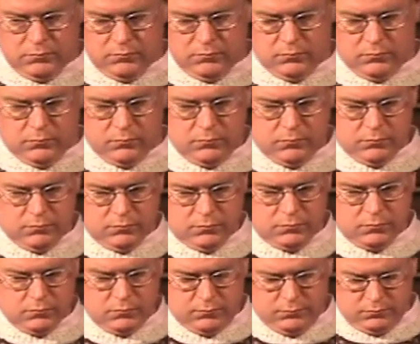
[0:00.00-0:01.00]

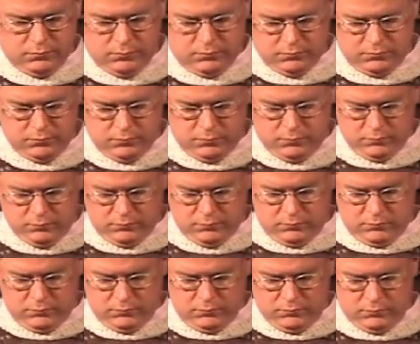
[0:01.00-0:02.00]

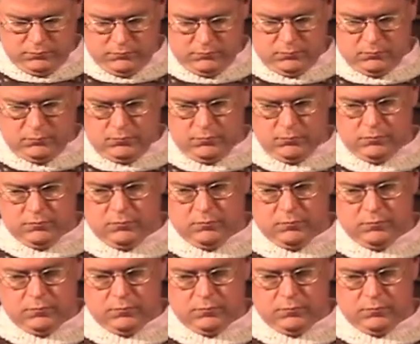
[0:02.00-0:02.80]
(not speaking)